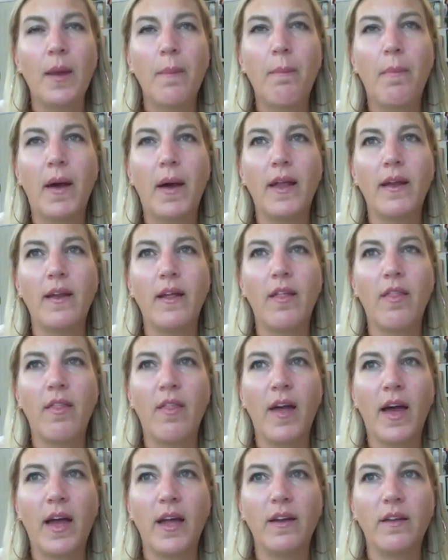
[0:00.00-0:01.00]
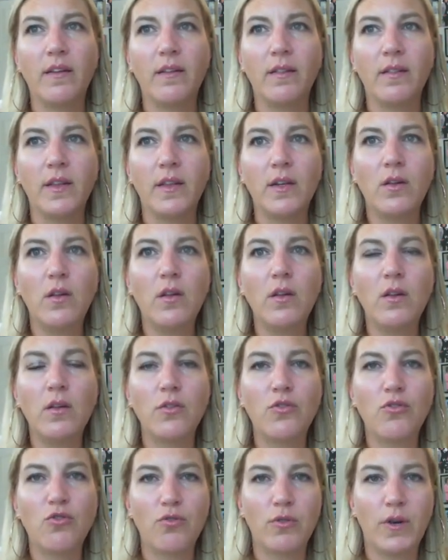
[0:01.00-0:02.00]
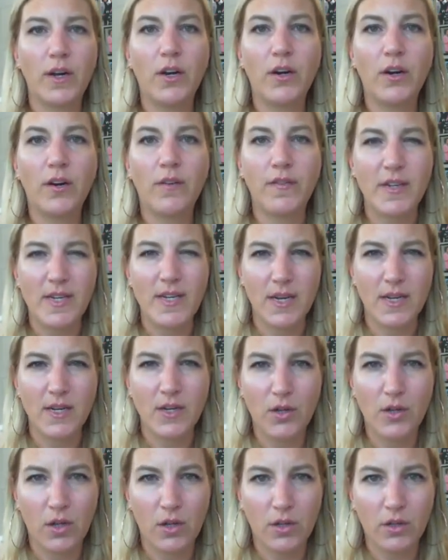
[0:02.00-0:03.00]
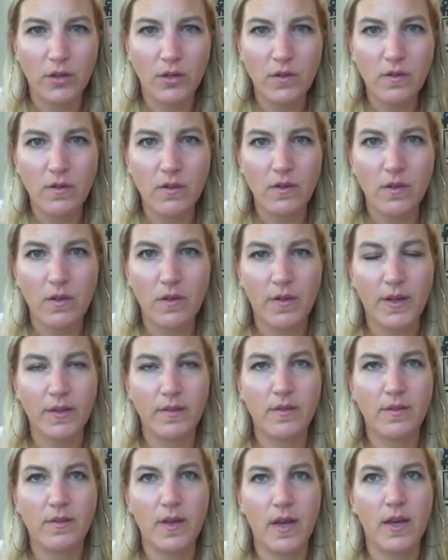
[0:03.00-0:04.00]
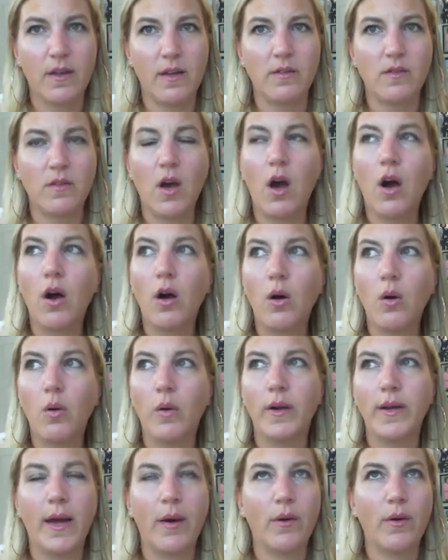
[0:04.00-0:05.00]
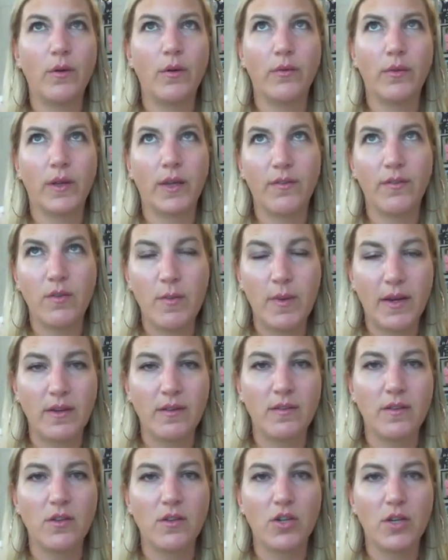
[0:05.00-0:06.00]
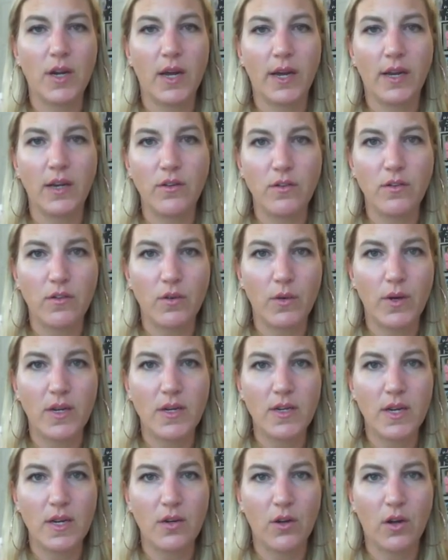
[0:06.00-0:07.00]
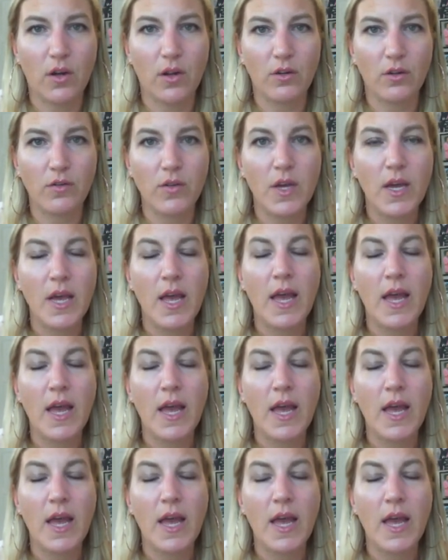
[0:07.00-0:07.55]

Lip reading: But that little trigger of the $10 that says, oh, now I don't really have to make a decision. I can just donate $10.